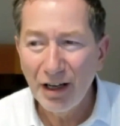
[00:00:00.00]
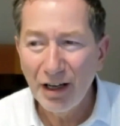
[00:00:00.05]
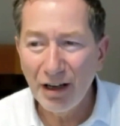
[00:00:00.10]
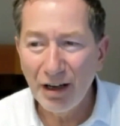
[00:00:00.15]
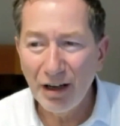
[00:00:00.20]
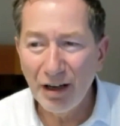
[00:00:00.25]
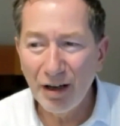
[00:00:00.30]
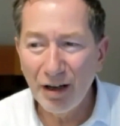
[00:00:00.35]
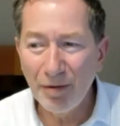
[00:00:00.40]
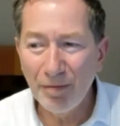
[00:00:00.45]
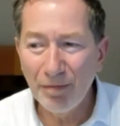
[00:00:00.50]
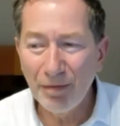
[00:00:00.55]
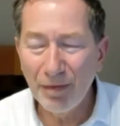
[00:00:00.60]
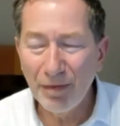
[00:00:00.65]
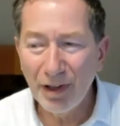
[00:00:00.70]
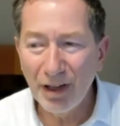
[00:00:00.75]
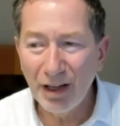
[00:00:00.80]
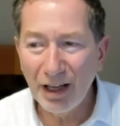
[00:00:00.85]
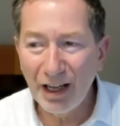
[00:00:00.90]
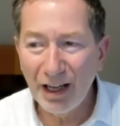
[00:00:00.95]

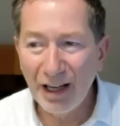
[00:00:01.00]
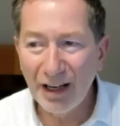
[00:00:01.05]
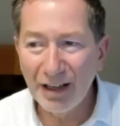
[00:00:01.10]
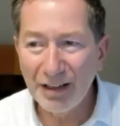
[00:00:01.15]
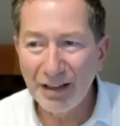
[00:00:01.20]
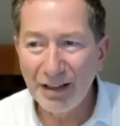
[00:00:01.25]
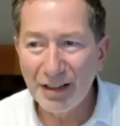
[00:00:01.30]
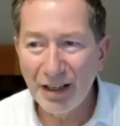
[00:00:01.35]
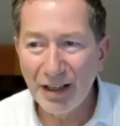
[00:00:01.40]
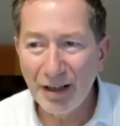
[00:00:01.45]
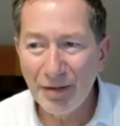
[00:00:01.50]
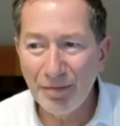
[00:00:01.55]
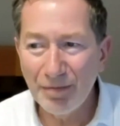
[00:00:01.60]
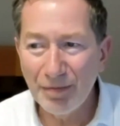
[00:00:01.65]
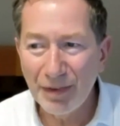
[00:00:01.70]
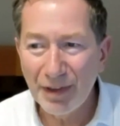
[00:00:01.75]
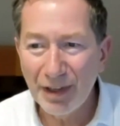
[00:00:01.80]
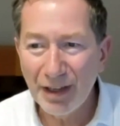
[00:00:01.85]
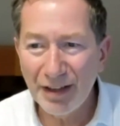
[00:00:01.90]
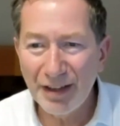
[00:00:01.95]
And
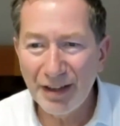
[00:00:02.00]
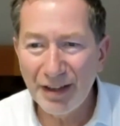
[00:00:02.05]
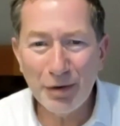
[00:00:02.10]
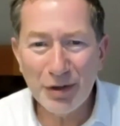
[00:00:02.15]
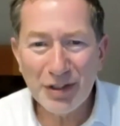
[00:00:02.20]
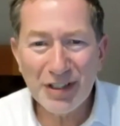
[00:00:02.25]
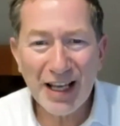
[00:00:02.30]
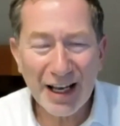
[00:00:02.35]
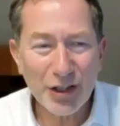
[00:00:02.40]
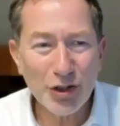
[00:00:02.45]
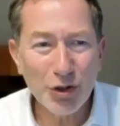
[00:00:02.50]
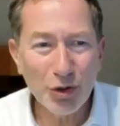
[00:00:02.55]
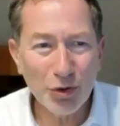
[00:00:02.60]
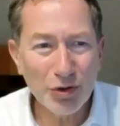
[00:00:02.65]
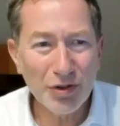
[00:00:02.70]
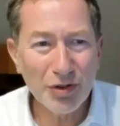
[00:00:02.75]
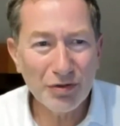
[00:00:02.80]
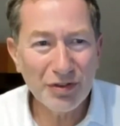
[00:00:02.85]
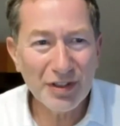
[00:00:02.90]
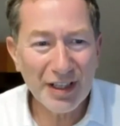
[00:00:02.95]
there was that
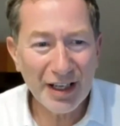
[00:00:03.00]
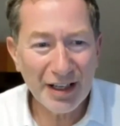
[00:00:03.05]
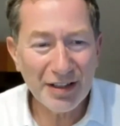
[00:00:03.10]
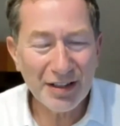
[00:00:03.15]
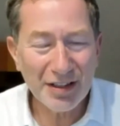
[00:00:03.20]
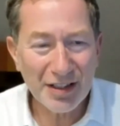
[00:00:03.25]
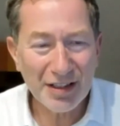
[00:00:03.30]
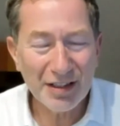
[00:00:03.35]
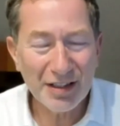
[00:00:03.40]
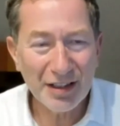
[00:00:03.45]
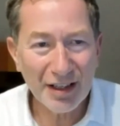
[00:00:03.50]
sort of sense,